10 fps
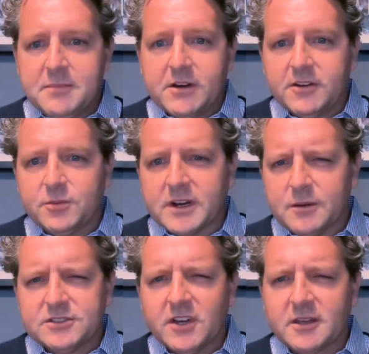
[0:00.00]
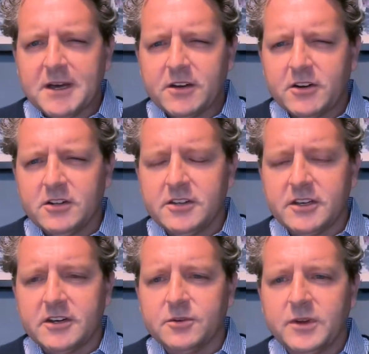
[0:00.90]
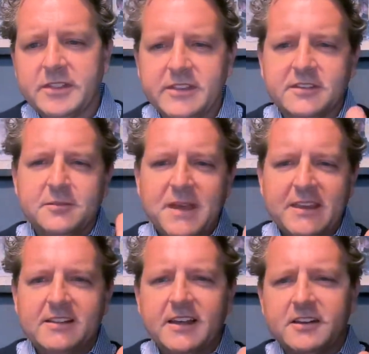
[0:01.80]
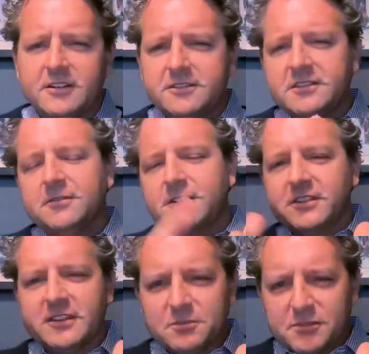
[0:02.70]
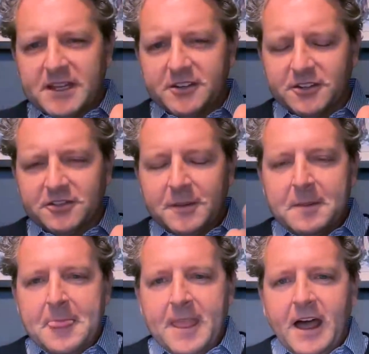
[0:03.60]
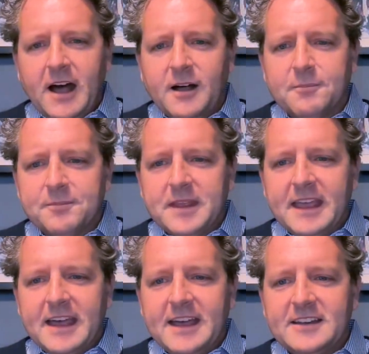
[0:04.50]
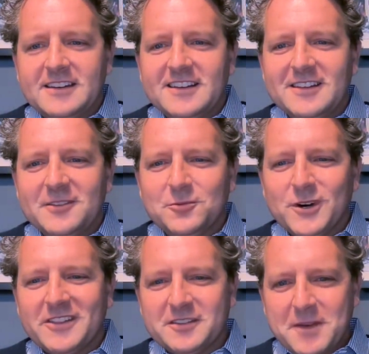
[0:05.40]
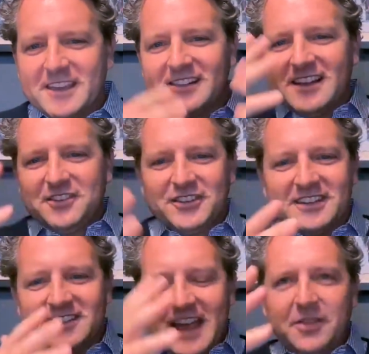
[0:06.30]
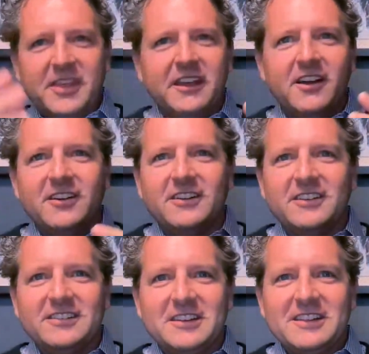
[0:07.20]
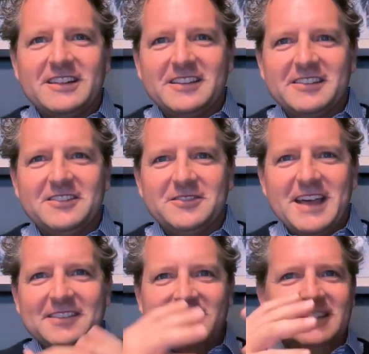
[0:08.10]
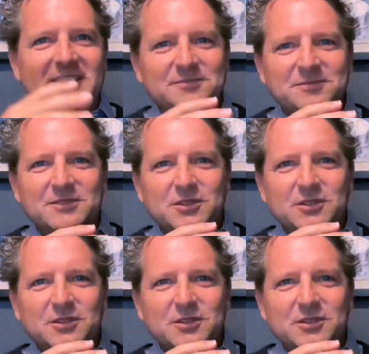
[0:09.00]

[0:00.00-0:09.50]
really mirrors what I was talking about earlier with the speculators versus implementers. And while the speculation is out there, and that's a